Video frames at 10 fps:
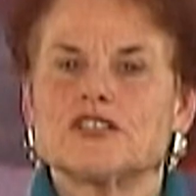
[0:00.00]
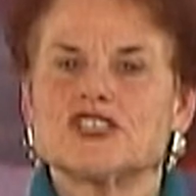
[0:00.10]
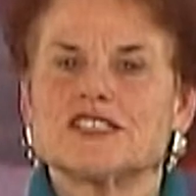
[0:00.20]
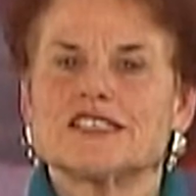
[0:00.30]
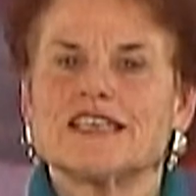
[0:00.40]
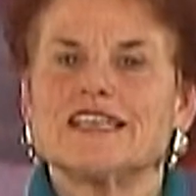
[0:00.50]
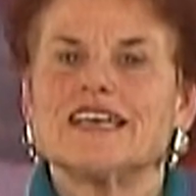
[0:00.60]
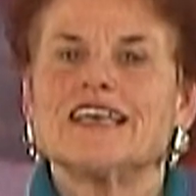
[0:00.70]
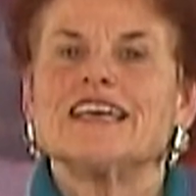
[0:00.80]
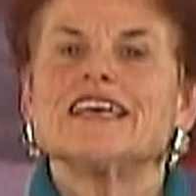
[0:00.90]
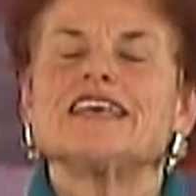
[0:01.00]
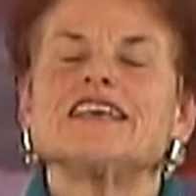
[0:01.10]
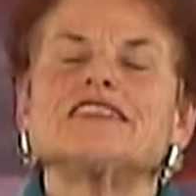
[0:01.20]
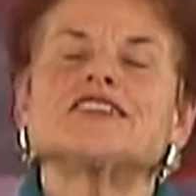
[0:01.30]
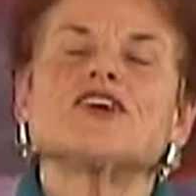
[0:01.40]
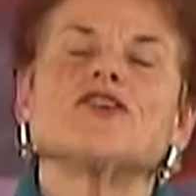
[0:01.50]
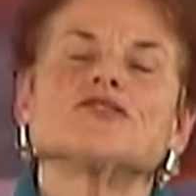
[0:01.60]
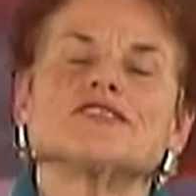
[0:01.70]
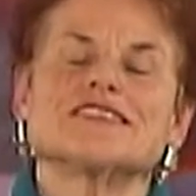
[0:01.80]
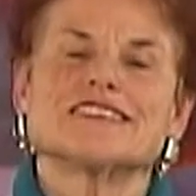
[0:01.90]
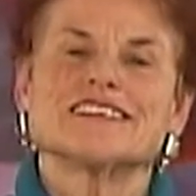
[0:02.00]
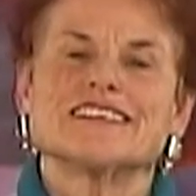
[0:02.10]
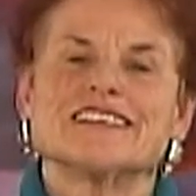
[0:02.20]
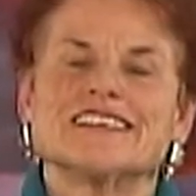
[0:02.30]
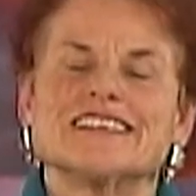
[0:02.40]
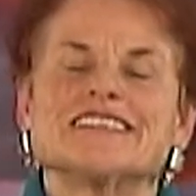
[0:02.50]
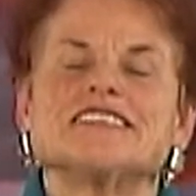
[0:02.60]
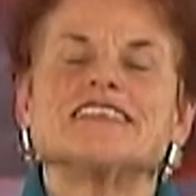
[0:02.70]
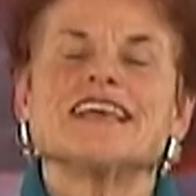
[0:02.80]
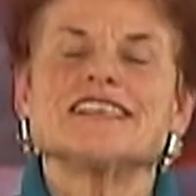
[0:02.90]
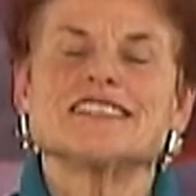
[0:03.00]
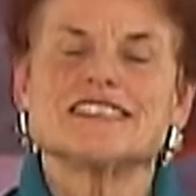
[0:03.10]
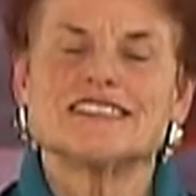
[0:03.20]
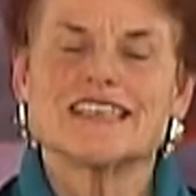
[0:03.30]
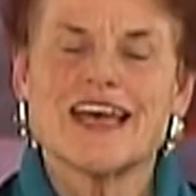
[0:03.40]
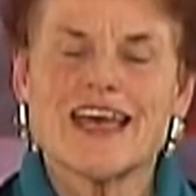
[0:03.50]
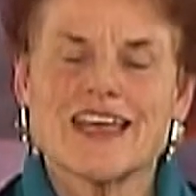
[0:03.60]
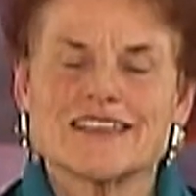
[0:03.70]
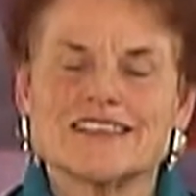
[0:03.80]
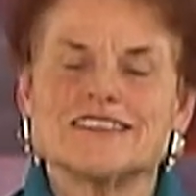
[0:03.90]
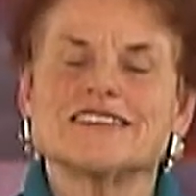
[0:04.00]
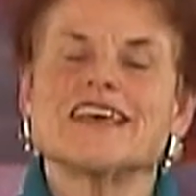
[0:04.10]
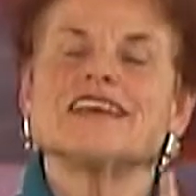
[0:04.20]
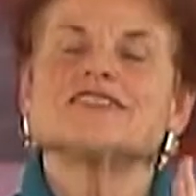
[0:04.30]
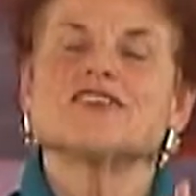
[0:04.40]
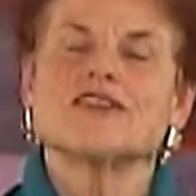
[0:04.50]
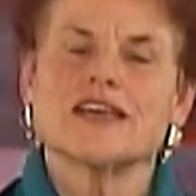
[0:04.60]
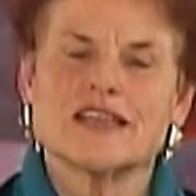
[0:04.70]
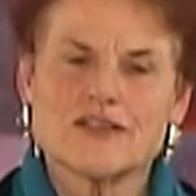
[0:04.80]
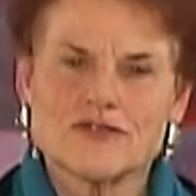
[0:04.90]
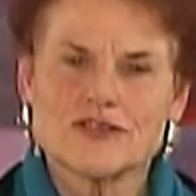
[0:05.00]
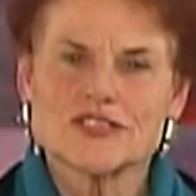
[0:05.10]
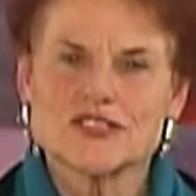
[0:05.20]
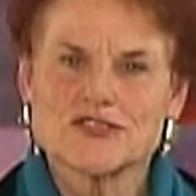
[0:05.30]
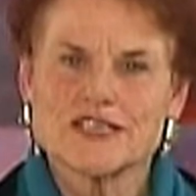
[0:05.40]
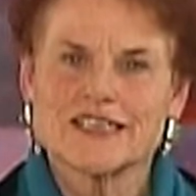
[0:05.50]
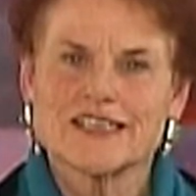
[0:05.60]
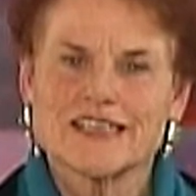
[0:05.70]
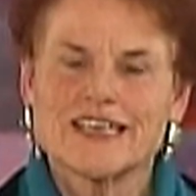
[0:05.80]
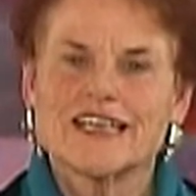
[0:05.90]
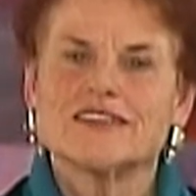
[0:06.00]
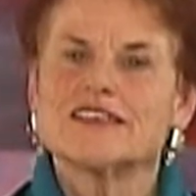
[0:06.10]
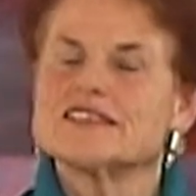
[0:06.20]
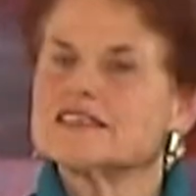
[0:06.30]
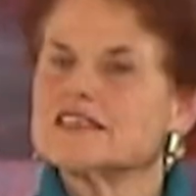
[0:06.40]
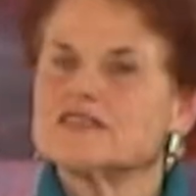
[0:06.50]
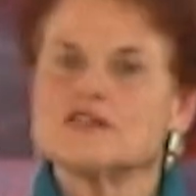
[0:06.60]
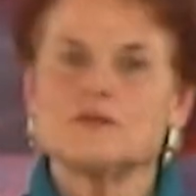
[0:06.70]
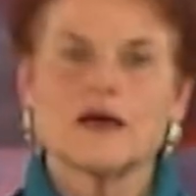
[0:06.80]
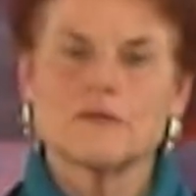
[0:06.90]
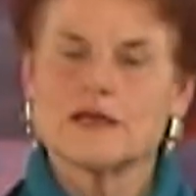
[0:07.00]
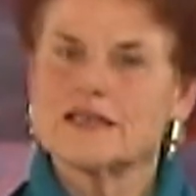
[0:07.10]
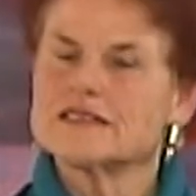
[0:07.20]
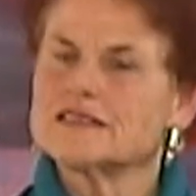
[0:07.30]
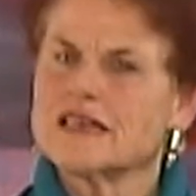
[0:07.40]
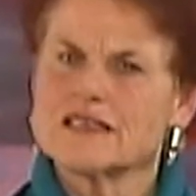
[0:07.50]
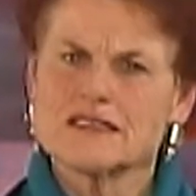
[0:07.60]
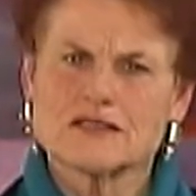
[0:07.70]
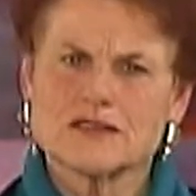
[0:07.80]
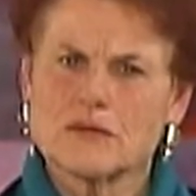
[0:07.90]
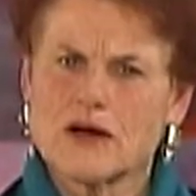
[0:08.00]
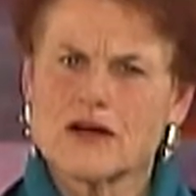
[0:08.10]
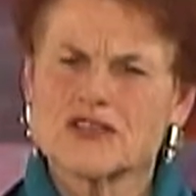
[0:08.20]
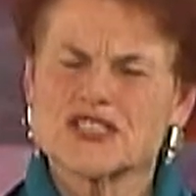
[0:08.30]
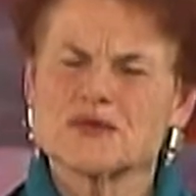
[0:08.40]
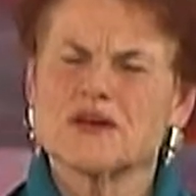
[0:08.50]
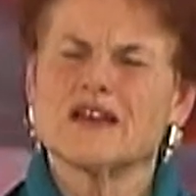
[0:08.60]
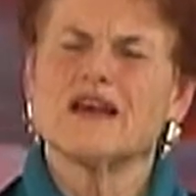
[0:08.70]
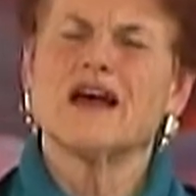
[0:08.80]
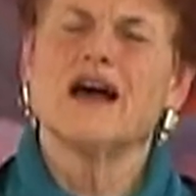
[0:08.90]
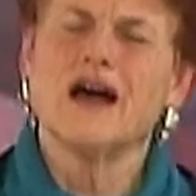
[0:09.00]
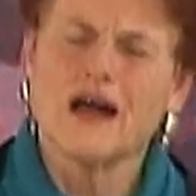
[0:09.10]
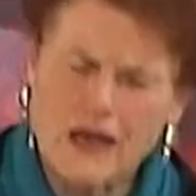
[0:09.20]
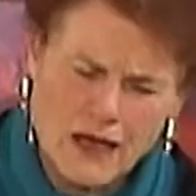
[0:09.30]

she said, "Hitos, Today's the day. Today's our anniversary. And they said, No, Mama, it's not till tomorrow. She went, Ugh.